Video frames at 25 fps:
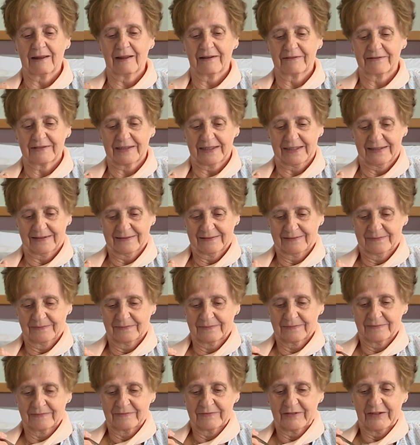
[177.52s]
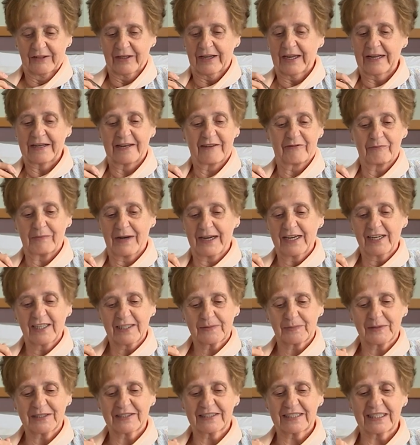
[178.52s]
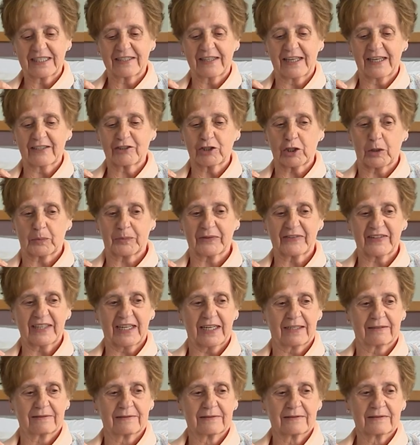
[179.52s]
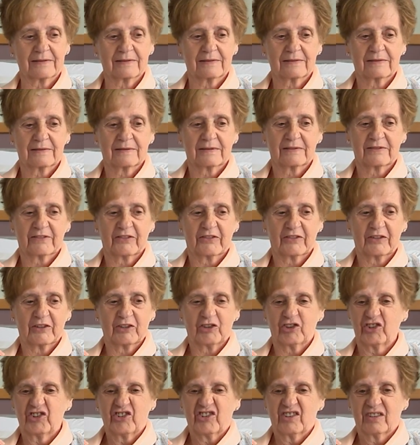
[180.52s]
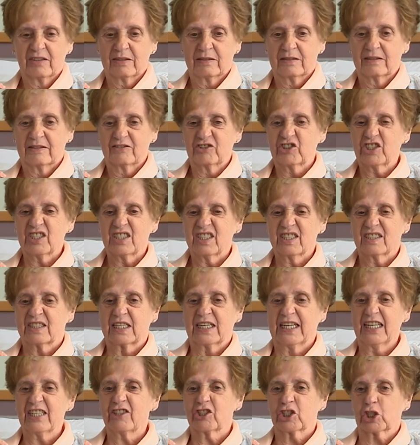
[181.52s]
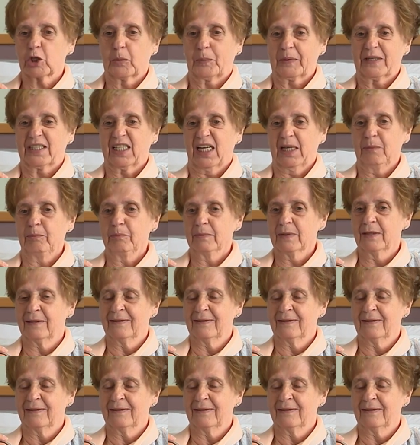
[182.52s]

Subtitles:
lovely. And if my husband sees this, he'll be saying, "She just eats soup at him."